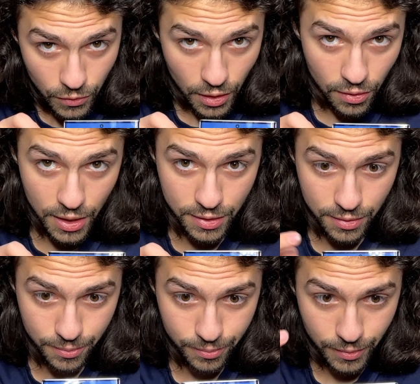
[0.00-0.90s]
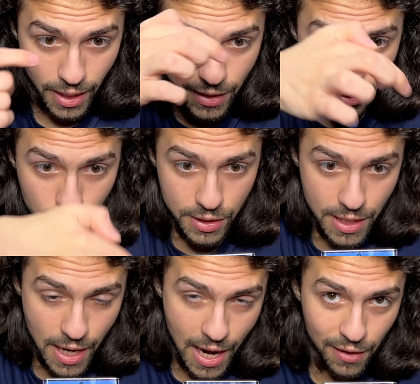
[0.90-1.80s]
this, as you can
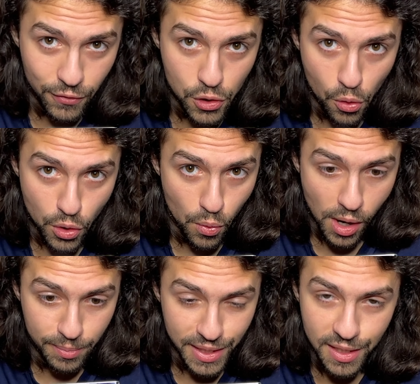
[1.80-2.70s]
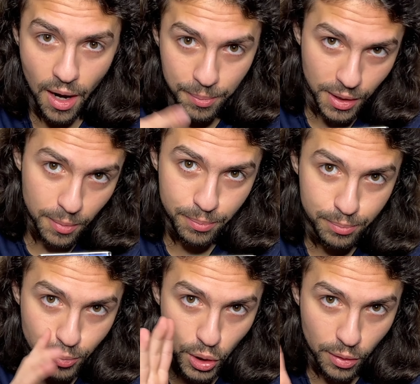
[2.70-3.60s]
see, and if you don't know what I mean, I'm gonna
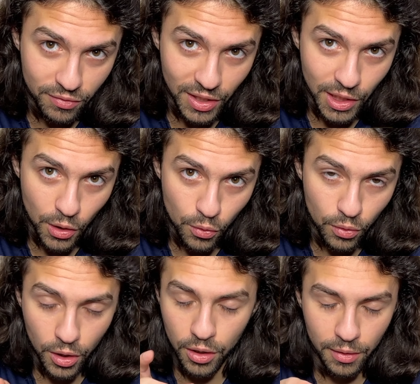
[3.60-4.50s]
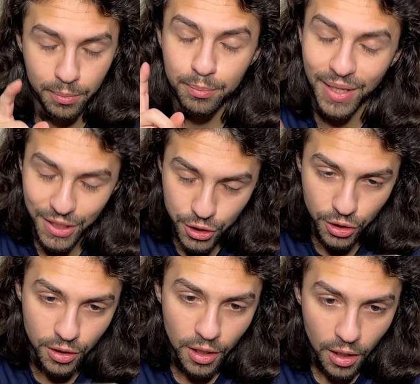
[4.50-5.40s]
put a video or a
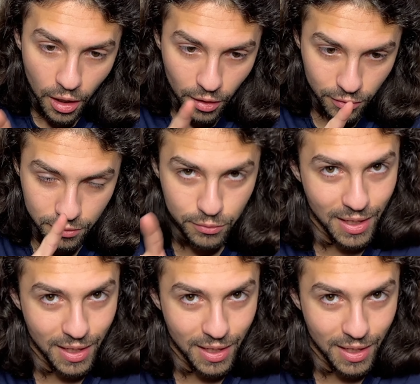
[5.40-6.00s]
picture of right